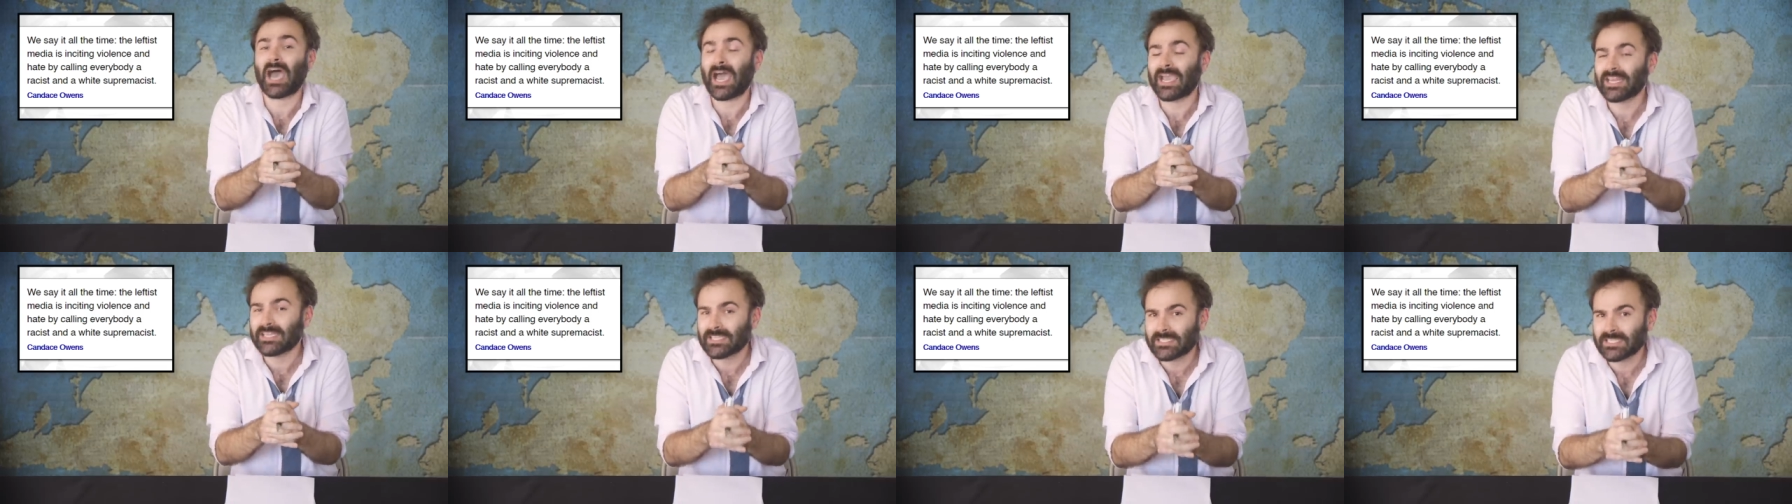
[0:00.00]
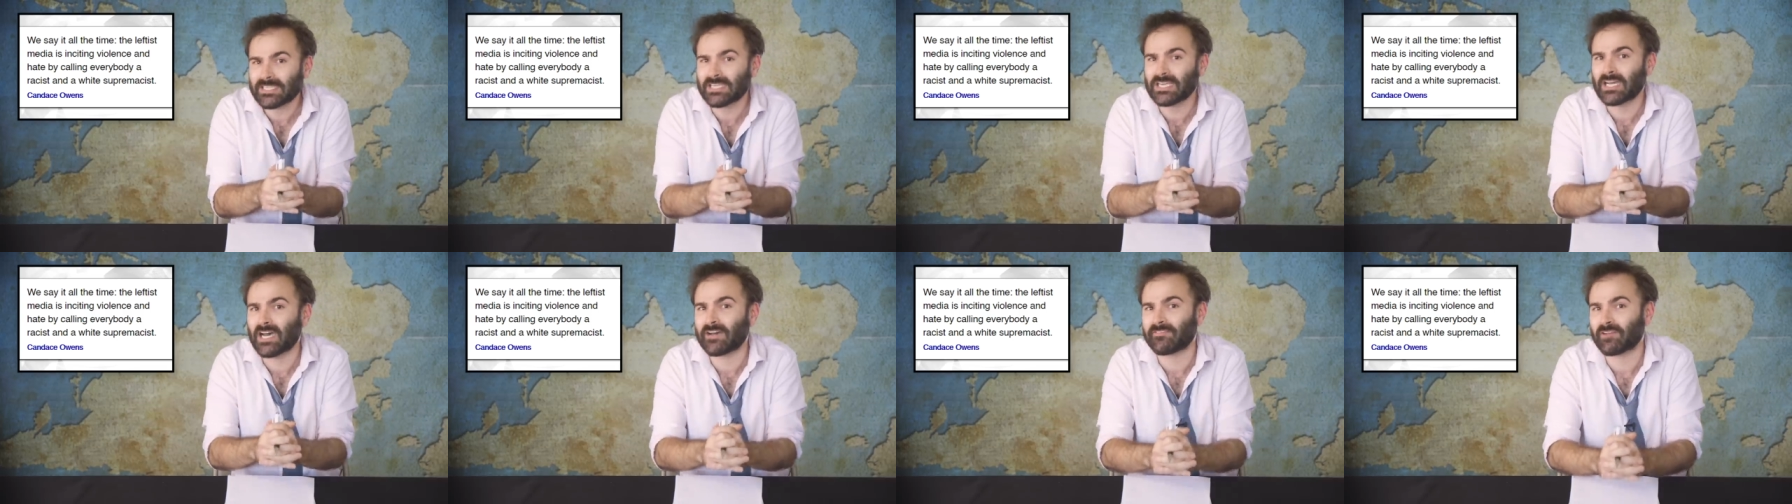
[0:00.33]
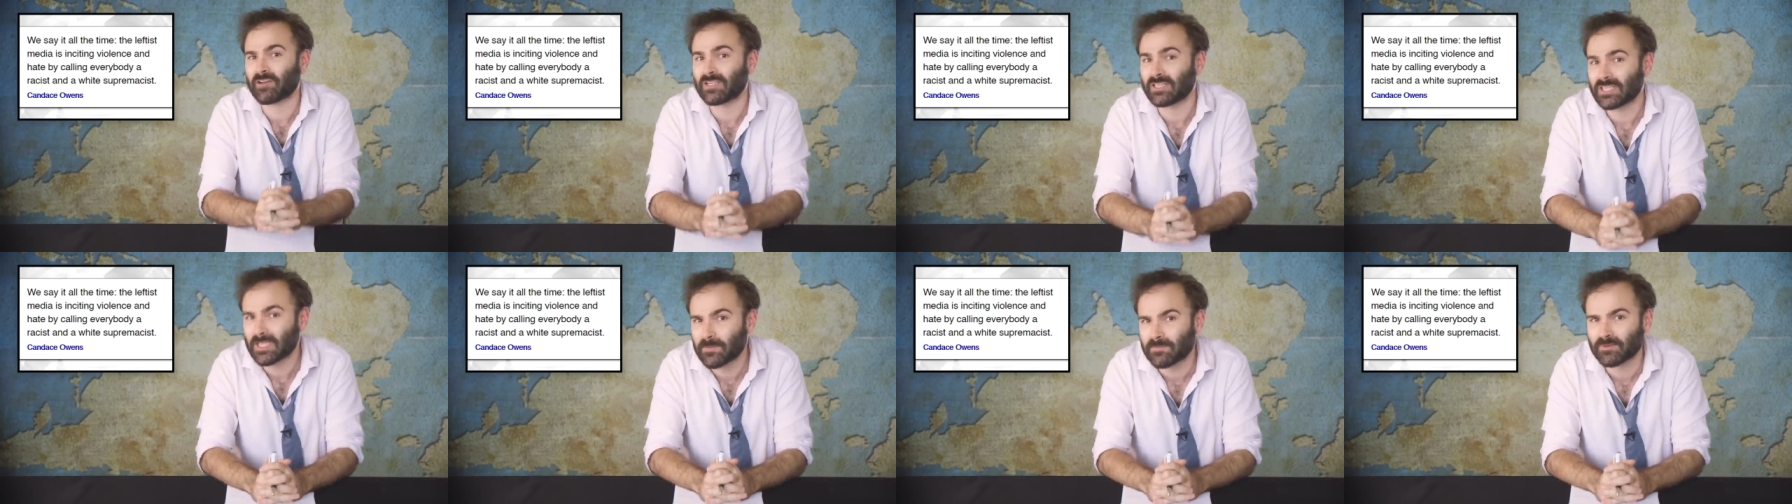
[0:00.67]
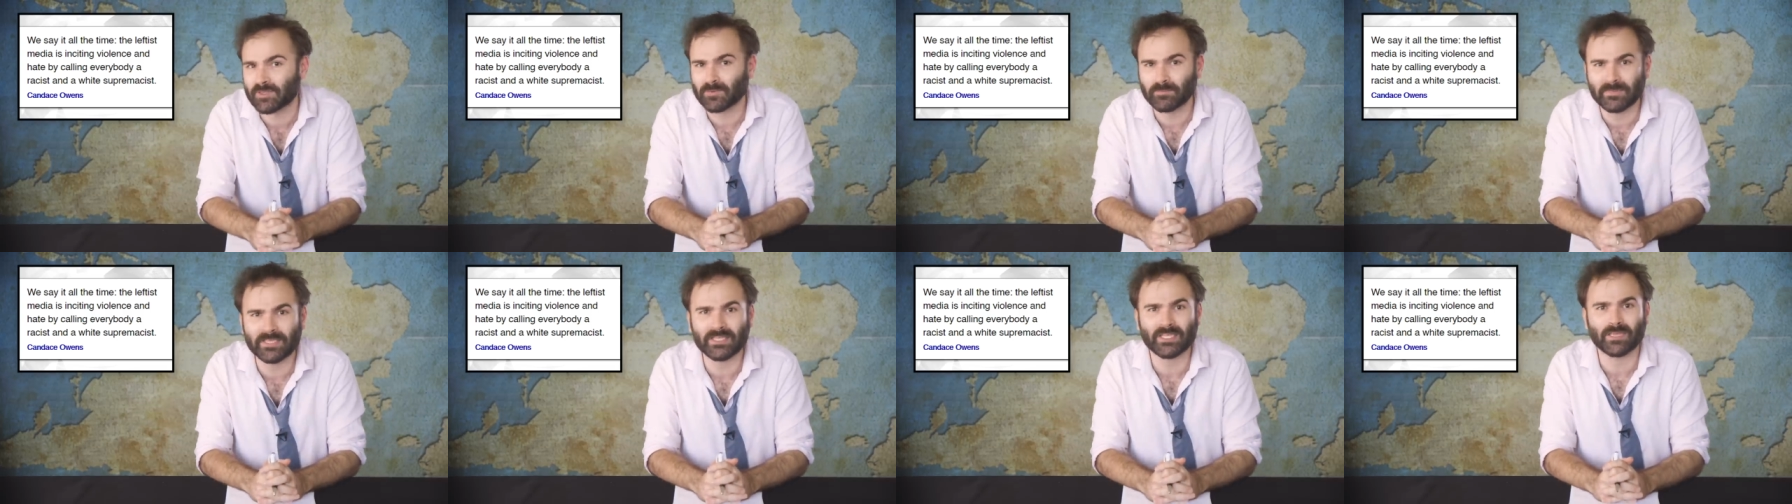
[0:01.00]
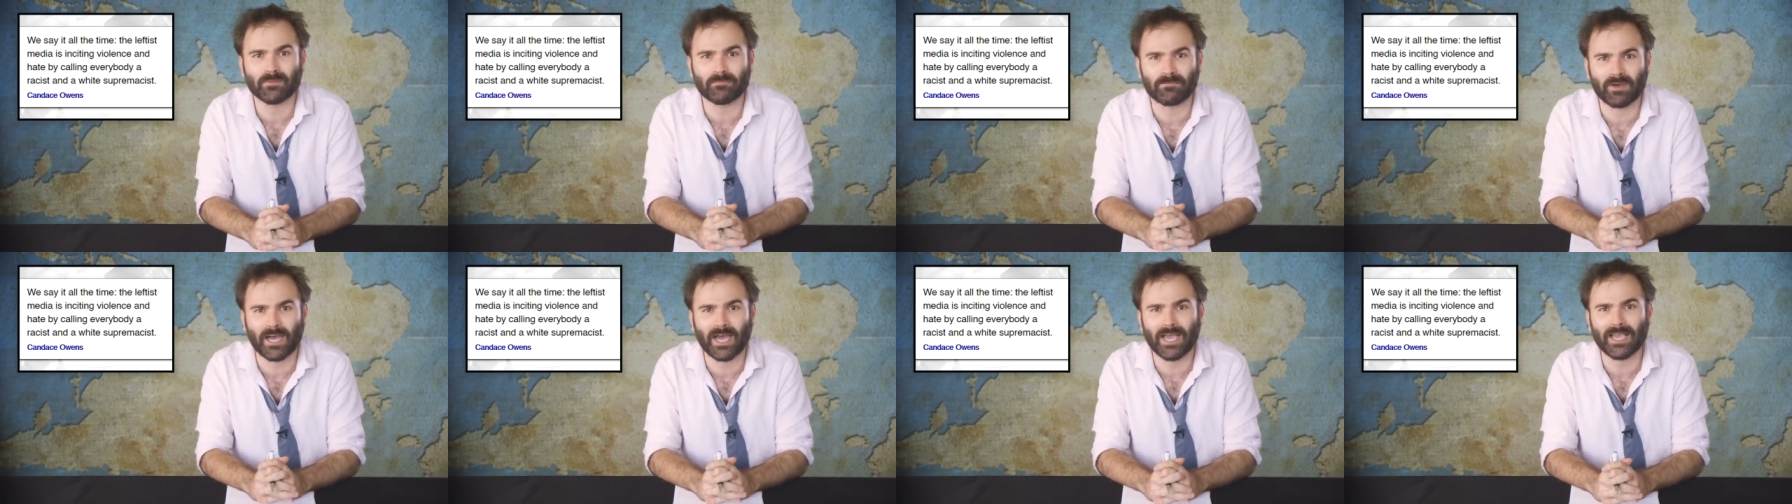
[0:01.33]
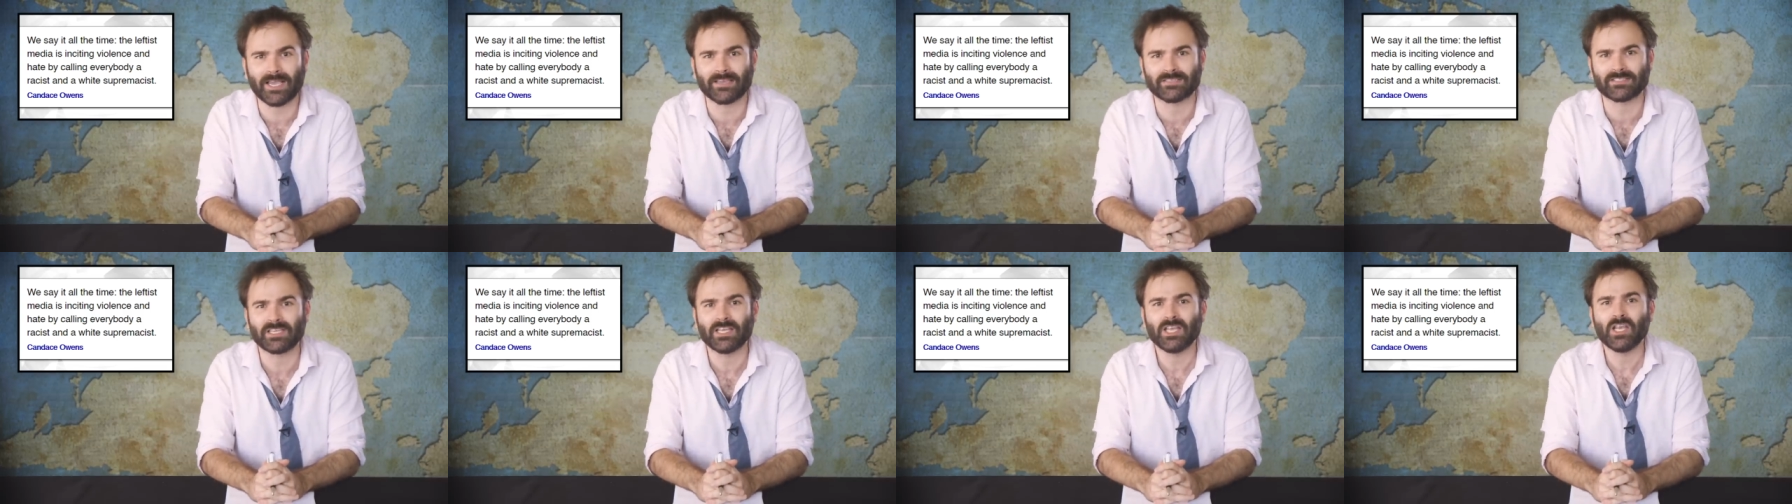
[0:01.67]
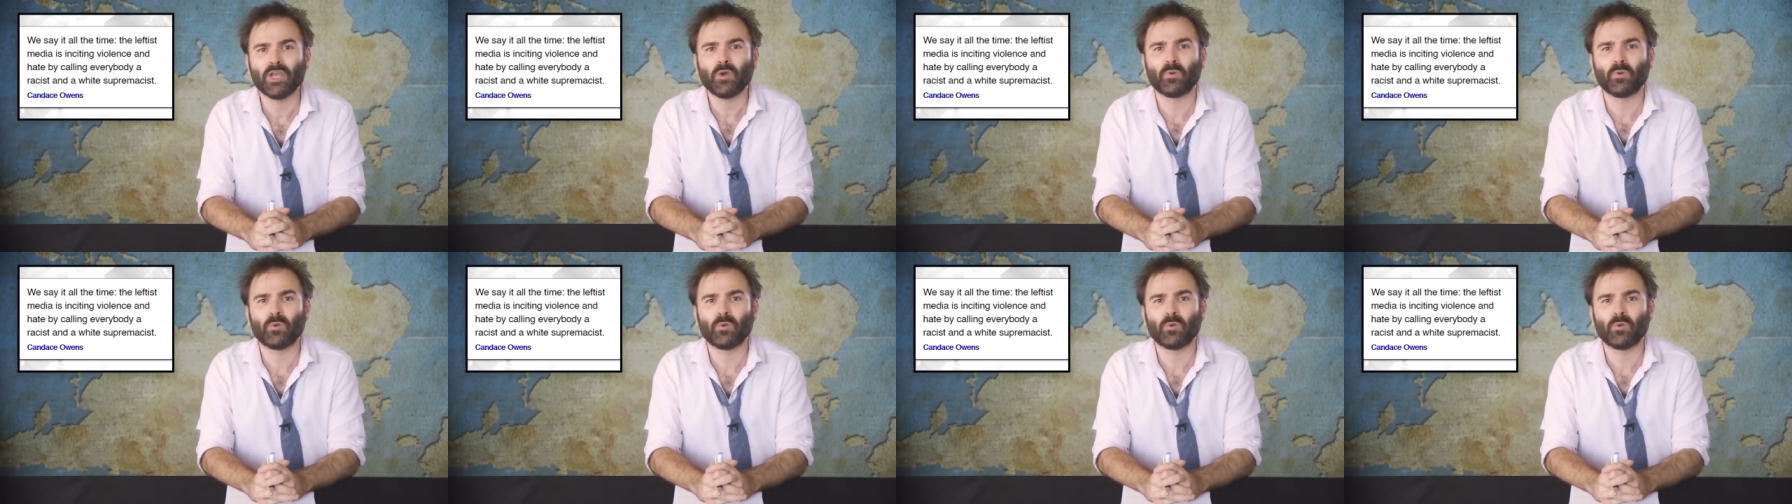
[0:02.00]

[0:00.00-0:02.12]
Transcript: idea of a liberal media bias